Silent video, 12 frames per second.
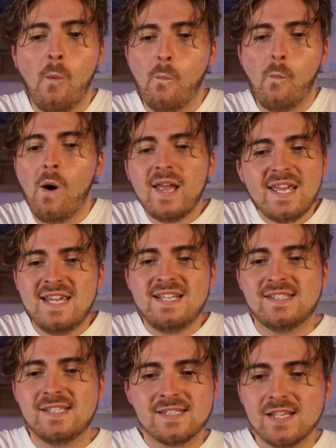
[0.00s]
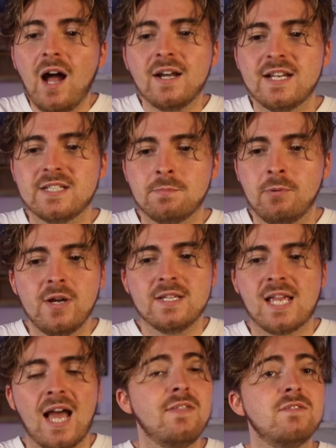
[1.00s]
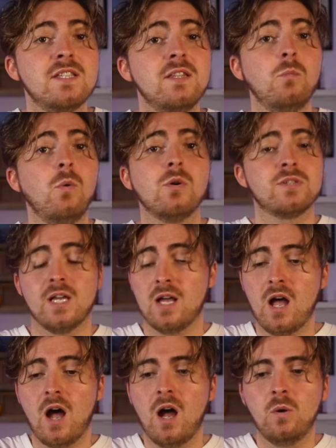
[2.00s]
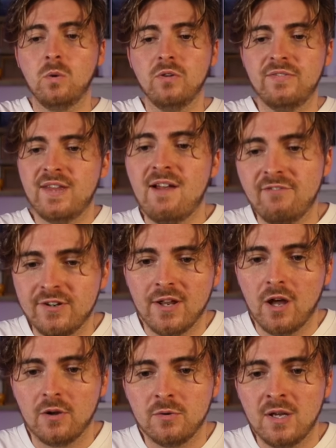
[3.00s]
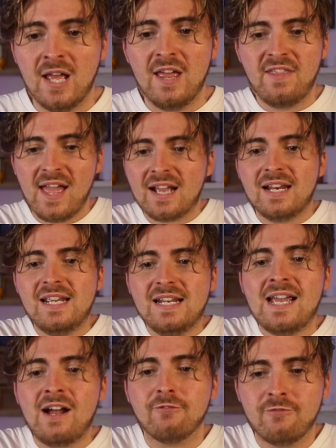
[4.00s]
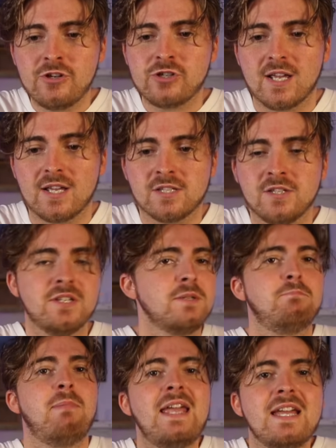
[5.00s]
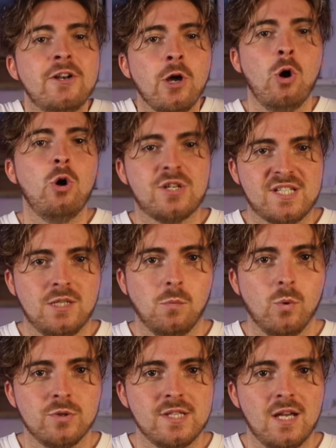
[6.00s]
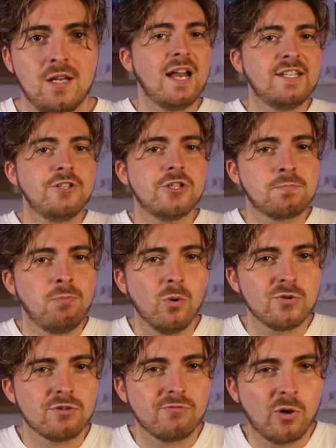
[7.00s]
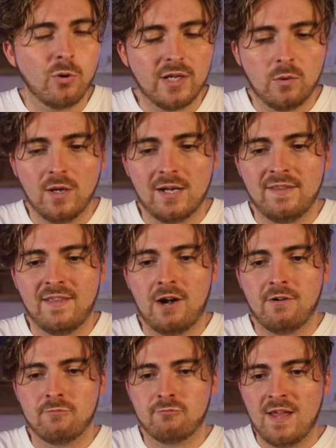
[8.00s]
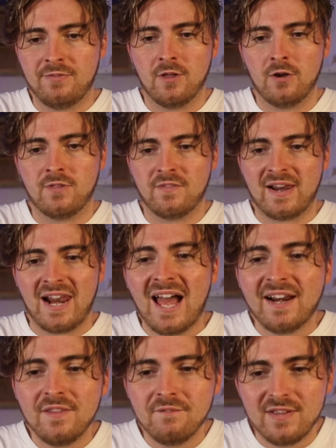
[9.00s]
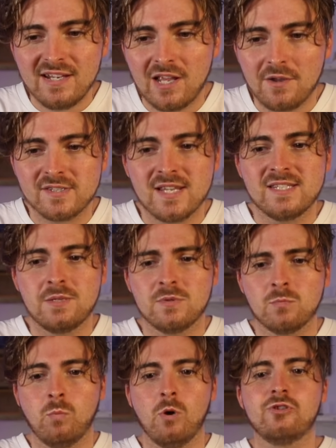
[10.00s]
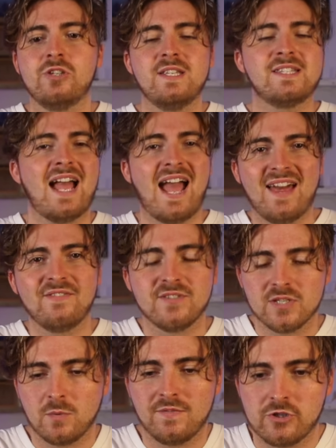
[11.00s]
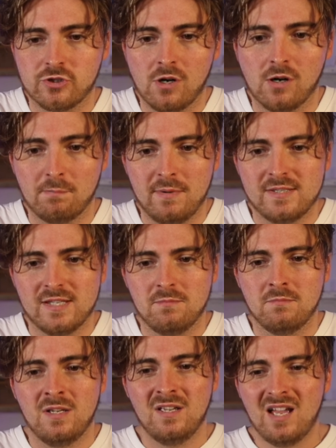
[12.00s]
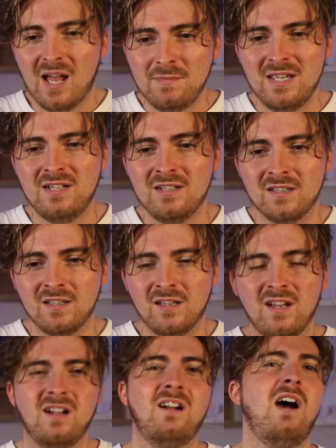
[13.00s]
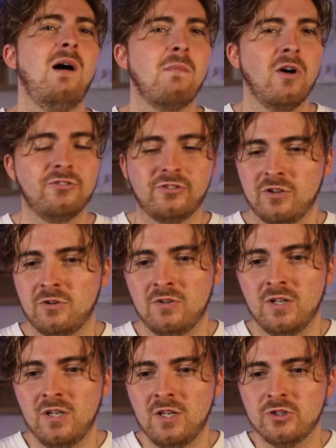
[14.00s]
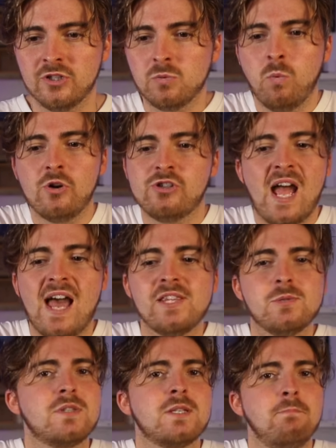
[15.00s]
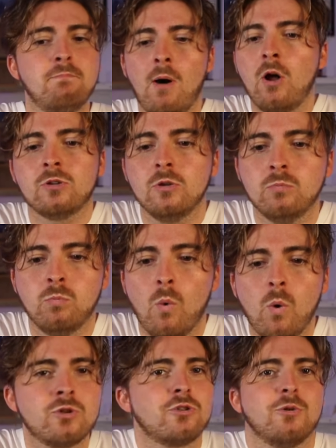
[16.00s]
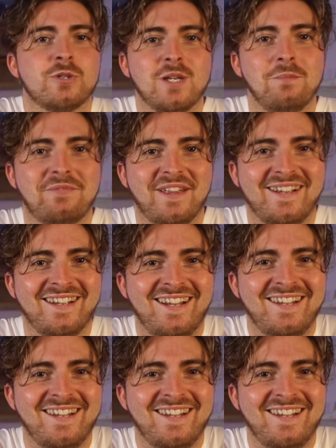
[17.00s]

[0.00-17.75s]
Why he's decided to put his hands in the water, I will never know. They're clearly out fishing, so there's bait and hooks in the water. I did just pause the recording quickly there and read though that the lad in the video says he was washing his hands when the shark bit him. I mean, come on, dude. Just wash your hands with some bottled water or something.